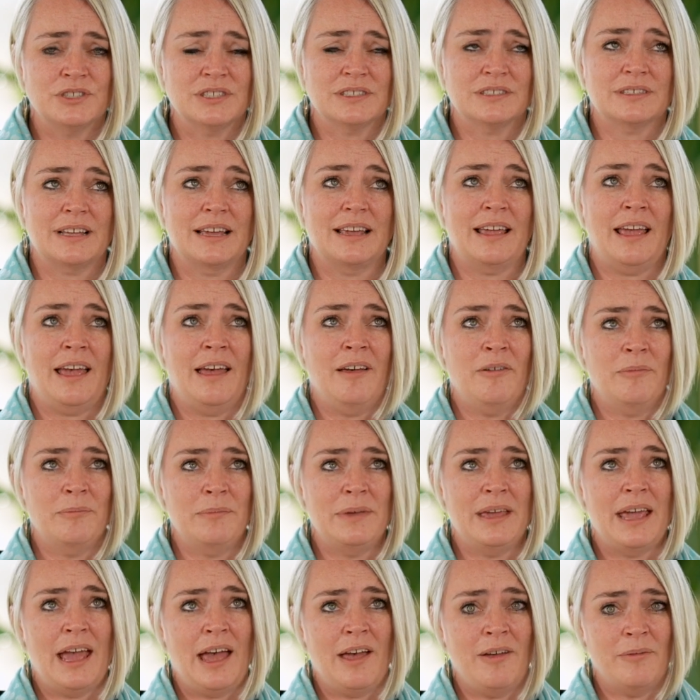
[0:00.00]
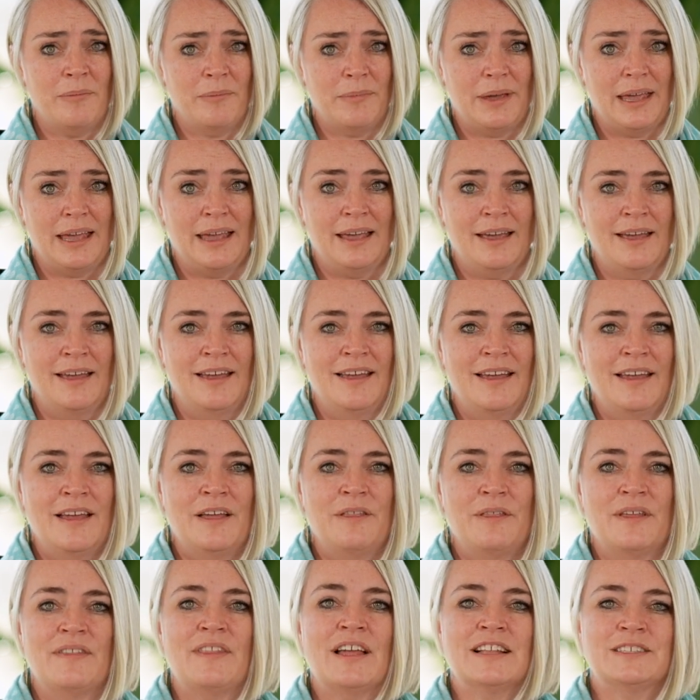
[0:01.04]
just like, help me,
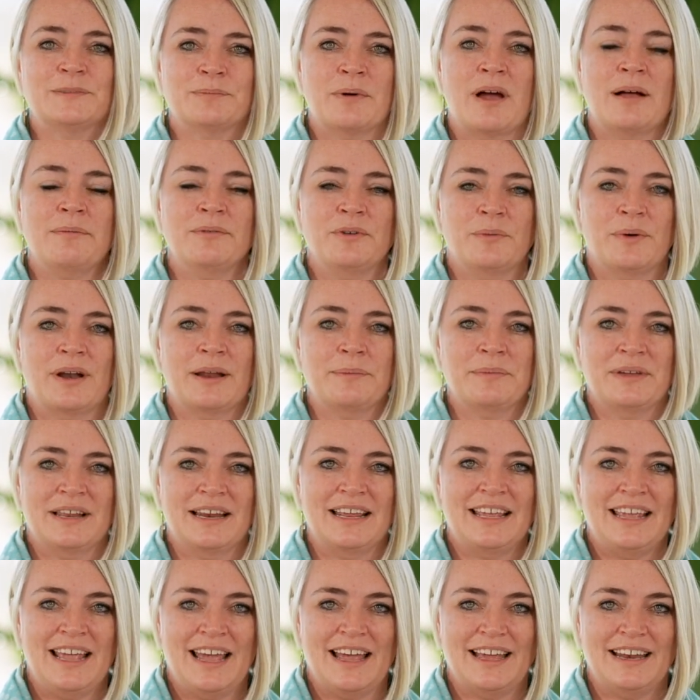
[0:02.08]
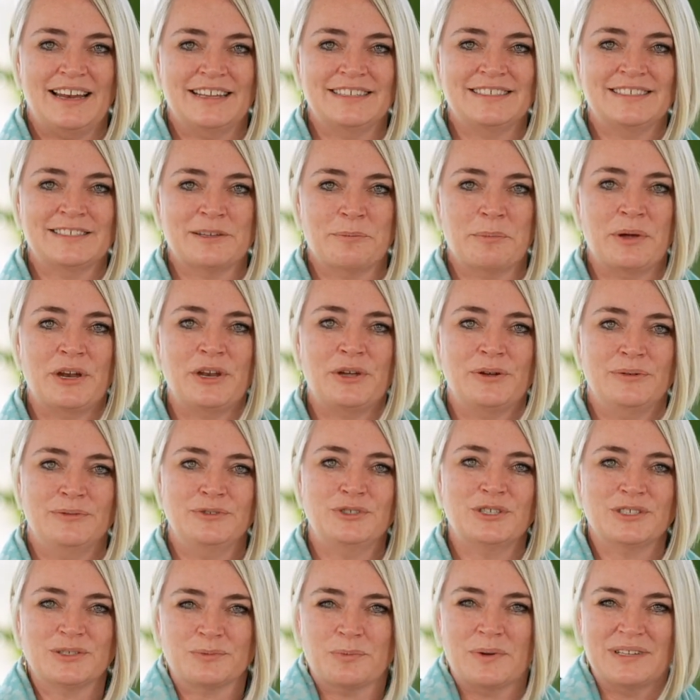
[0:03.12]
then that's probably what I'm going to get, is somebody who
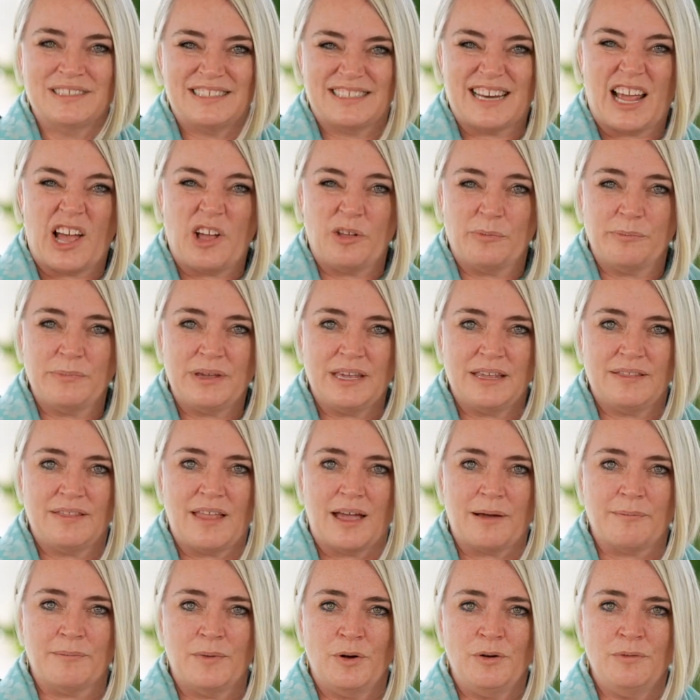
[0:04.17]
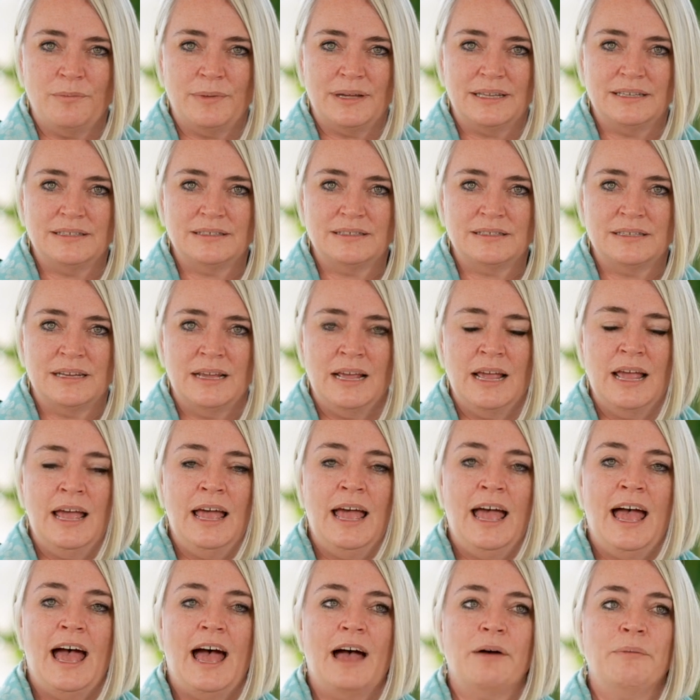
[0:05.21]
just wants to help me in that moment.
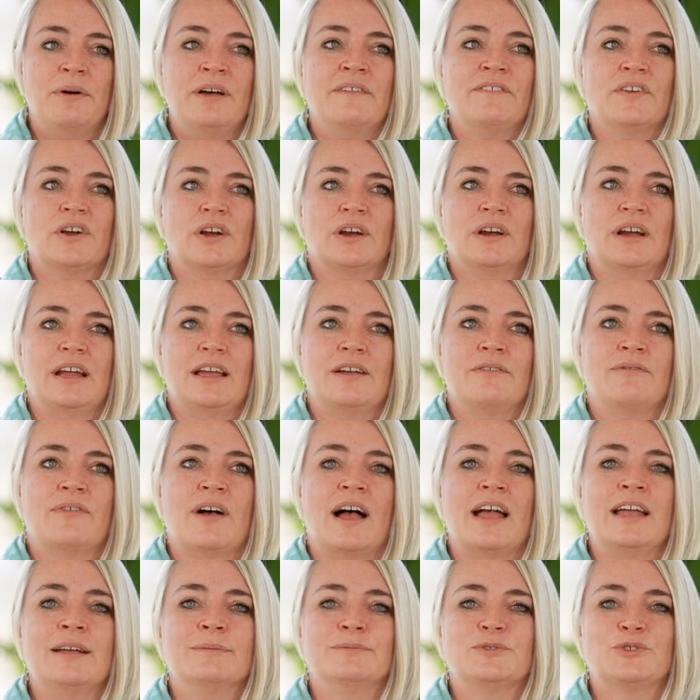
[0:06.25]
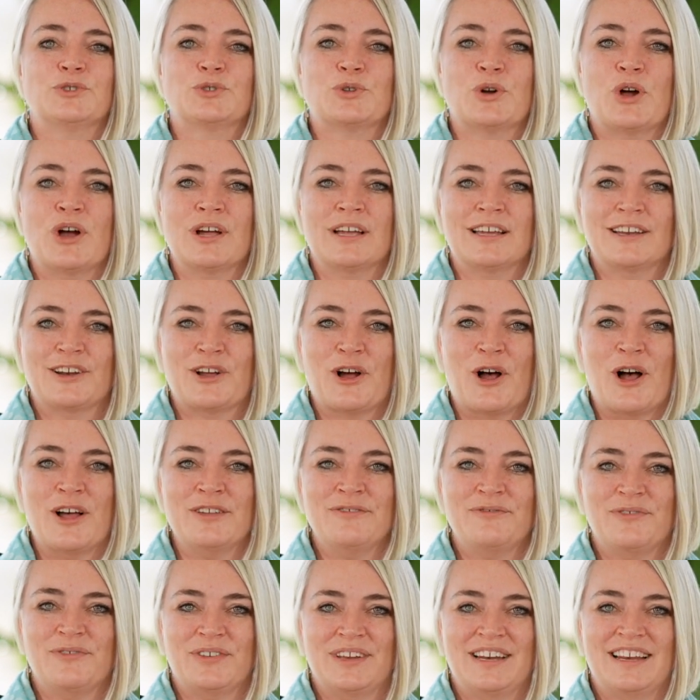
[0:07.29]
However, if I am strong and
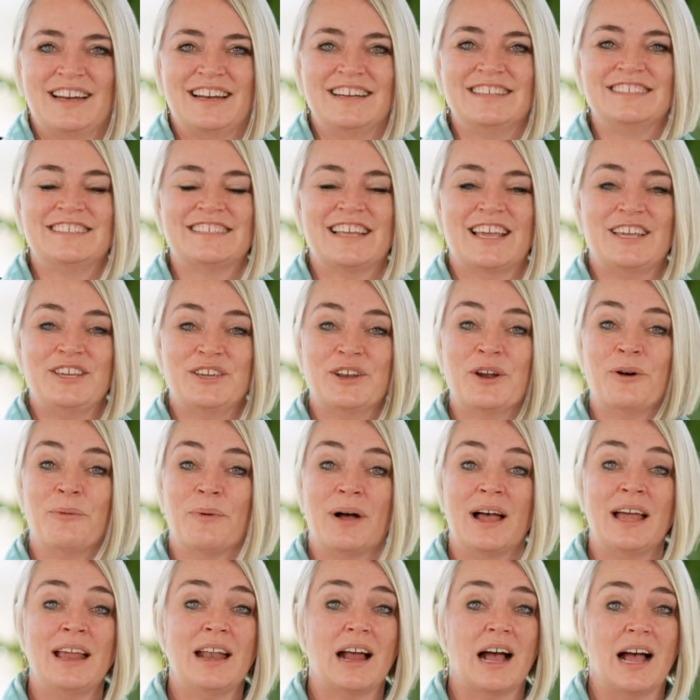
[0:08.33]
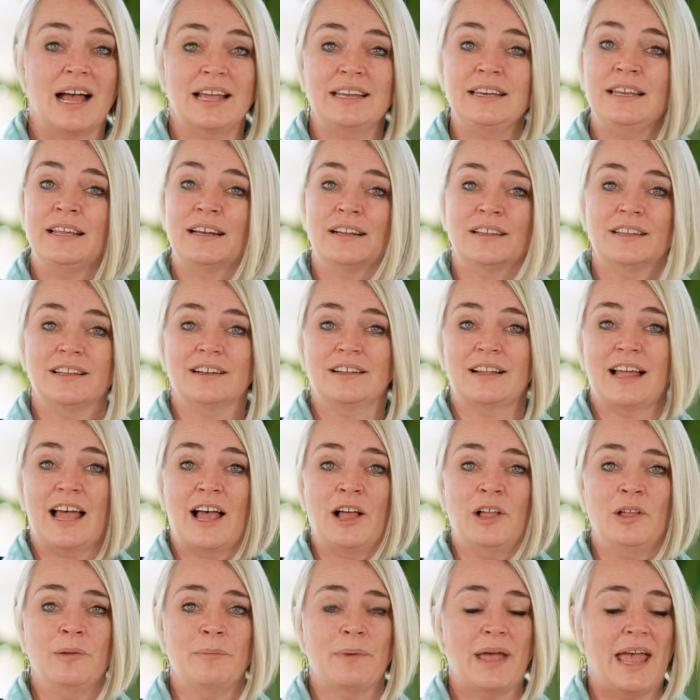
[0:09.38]
confident and say, you know what, I need a little
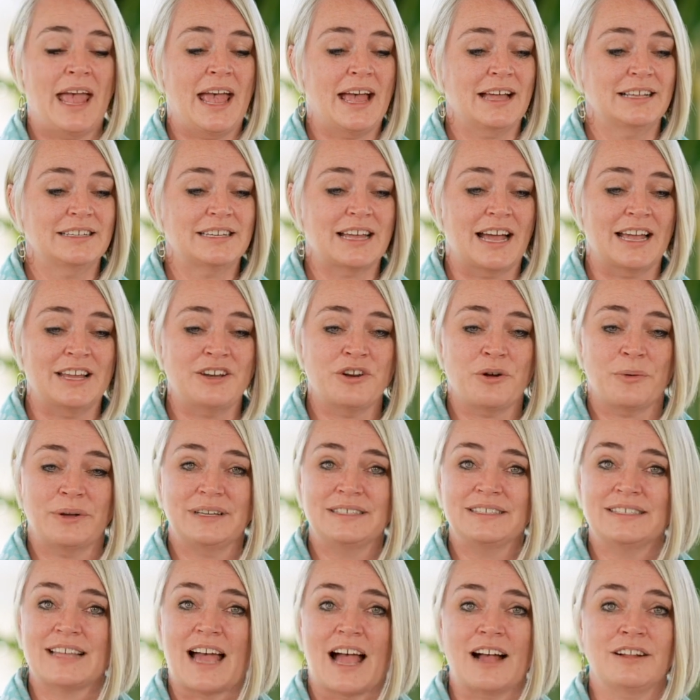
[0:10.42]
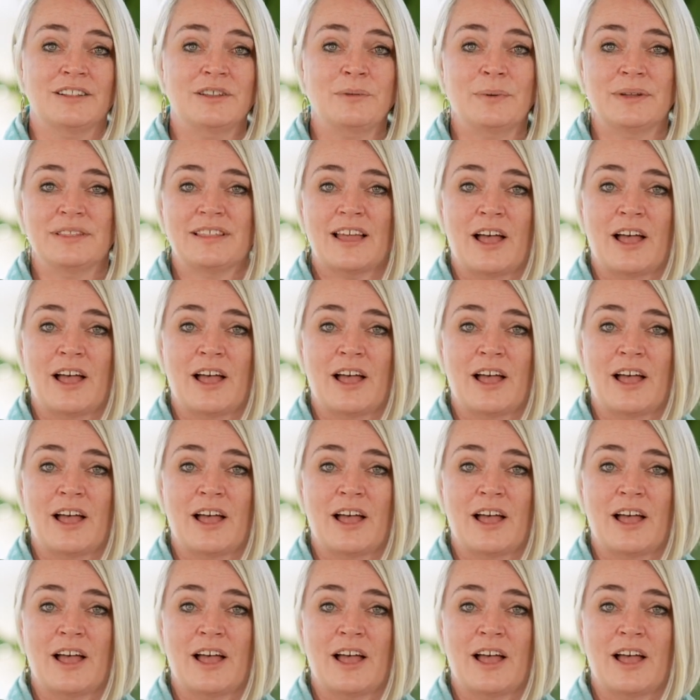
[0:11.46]
help and I know exactly what the